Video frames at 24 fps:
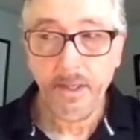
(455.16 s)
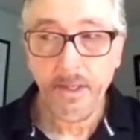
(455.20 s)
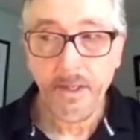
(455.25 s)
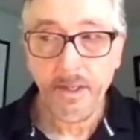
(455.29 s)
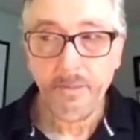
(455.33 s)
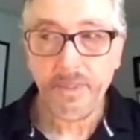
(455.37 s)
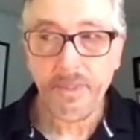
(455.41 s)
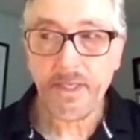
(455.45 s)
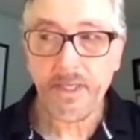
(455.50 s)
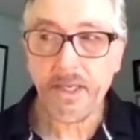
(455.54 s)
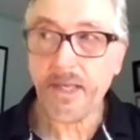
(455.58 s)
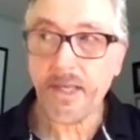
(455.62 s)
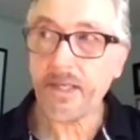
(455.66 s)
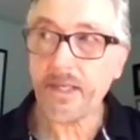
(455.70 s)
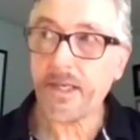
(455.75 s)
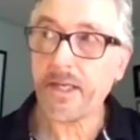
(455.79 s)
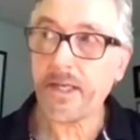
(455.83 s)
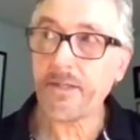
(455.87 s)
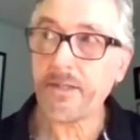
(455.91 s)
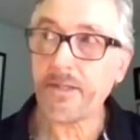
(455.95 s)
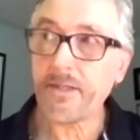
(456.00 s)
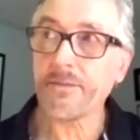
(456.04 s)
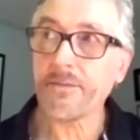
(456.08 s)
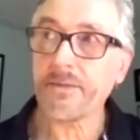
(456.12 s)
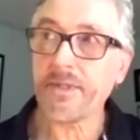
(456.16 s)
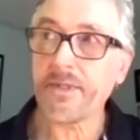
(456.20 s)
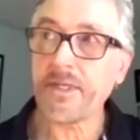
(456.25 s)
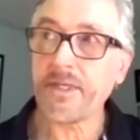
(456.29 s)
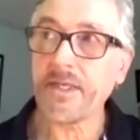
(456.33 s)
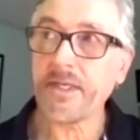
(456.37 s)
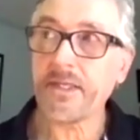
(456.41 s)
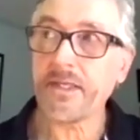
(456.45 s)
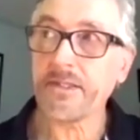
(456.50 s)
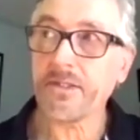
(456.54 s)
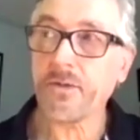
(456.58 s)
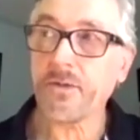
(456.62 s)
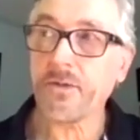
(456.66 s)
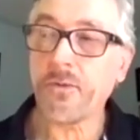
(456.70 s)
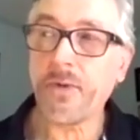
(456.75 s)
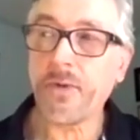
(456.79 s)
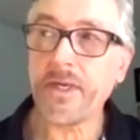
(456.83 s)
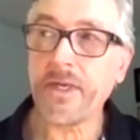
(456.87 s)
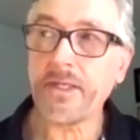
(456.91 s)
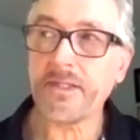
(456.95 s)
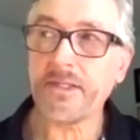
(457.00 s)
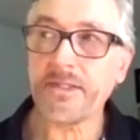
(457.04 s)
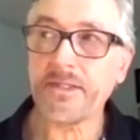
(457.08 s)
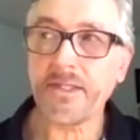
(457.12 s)
But I don't think it's
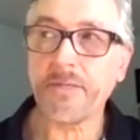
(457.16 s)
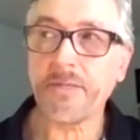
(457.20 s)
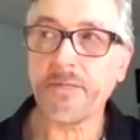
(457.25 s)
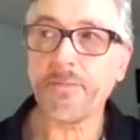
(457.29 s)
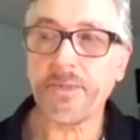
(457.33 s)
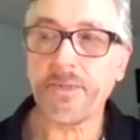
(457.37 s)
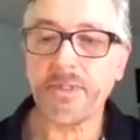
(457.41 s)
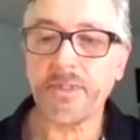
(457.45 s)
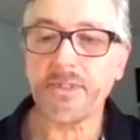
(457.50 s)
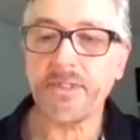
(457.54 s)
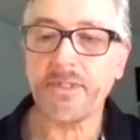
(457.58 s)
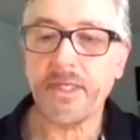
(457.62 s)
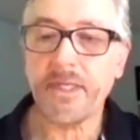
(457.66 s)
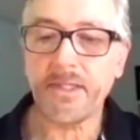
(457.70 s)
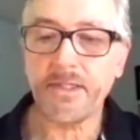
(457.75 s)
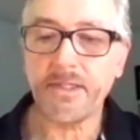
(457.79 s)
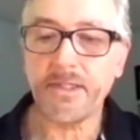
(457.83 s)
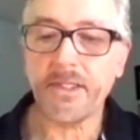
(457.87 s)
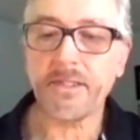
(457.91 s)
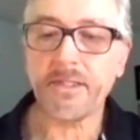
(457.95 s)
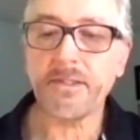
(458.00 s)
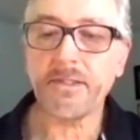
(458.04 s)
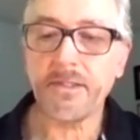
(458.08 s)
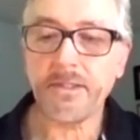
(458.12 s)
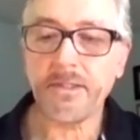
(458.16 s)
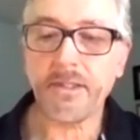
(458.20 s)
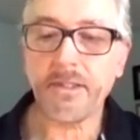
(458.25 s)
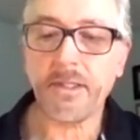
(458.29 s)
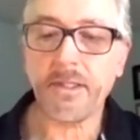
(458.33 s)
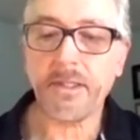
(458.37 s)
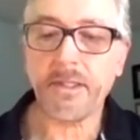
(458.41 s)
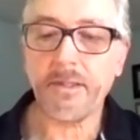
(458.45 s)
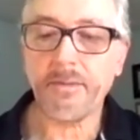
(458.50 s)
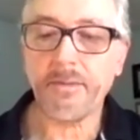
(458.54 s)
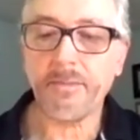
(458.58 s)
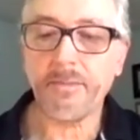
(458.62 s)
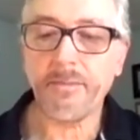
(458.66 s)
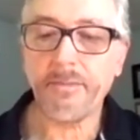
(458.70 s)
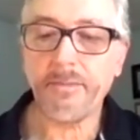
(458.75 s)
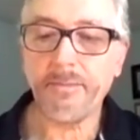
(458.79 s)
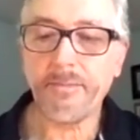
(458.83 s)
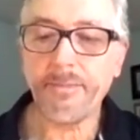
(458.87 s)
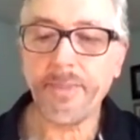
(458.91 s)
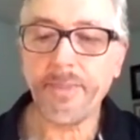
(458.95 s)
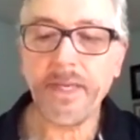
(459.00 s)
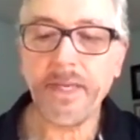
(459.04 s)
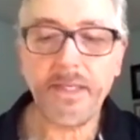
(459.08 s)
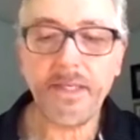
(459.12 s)
quite as simple as I just
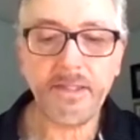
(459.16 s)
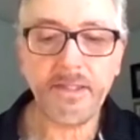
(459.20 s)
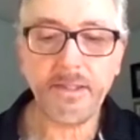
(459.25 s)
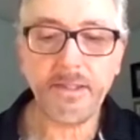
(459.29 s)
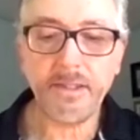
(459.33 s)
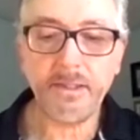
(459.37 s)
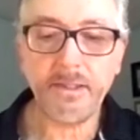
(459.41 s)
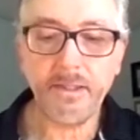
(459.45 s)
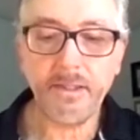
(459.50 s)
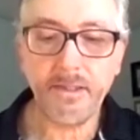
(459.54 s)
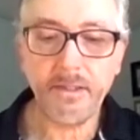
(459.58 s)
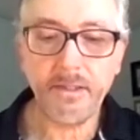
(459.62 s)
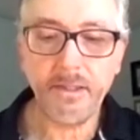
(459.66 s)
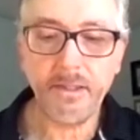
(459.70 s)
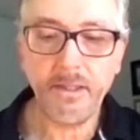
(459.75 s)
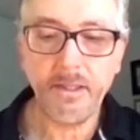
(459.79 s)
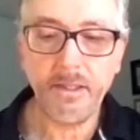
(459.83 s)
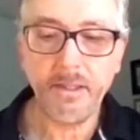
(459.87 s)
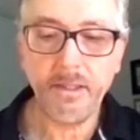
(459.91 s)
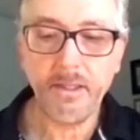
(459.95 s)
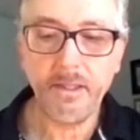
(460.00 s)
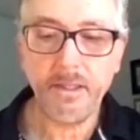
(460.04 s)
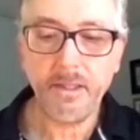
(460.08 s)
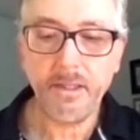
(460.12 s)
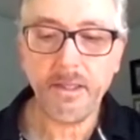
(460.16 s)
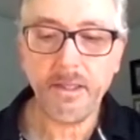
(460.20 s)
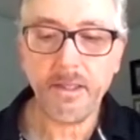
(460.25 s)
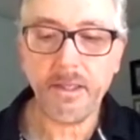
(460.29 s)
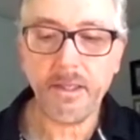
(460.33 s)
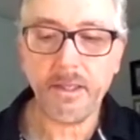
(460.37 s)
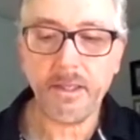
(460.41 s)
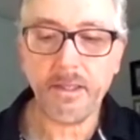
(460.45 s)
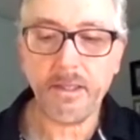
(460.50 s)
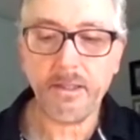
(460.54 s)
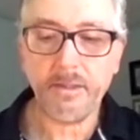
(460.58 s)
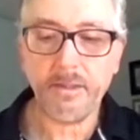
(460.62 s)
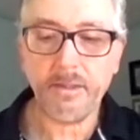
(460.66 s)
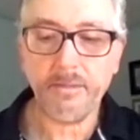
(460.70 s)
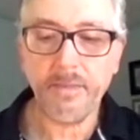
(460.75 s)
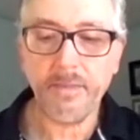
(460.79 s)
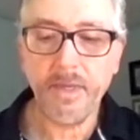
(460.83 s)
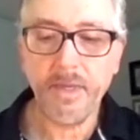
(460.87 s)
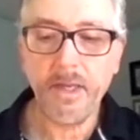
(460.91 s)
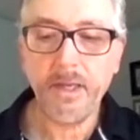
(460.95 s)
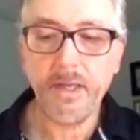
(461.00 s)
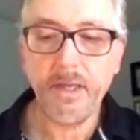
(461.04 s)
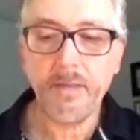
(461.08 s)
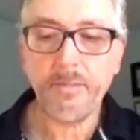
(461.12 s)
painted.
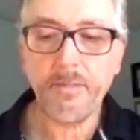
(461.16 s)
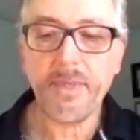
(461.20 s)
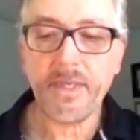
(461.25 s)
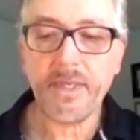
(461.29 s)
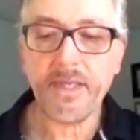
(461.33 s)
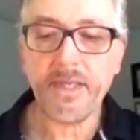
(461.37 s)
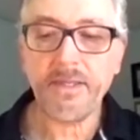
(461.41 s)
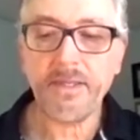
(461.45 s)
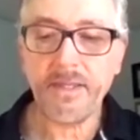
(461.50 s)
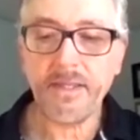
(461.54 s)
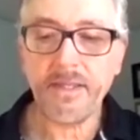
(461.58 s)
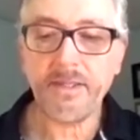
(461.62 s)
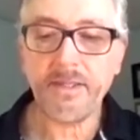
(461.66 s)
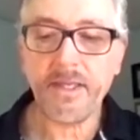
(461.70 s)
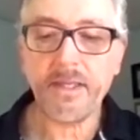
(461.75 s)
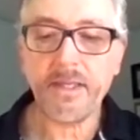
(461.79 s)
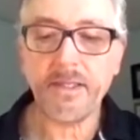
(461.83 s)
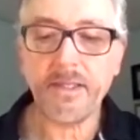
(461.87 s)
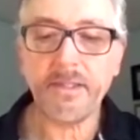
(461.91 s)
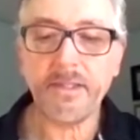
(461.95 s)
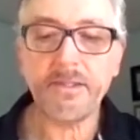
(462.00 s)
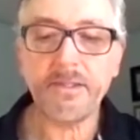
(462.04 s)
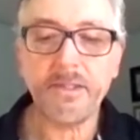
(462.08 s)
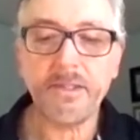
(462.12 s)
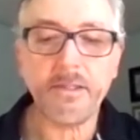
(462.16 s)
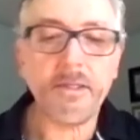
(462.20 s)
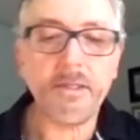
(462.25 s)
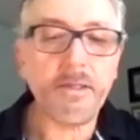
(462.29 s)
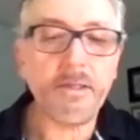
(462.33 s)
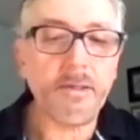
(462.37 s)
But I think that is the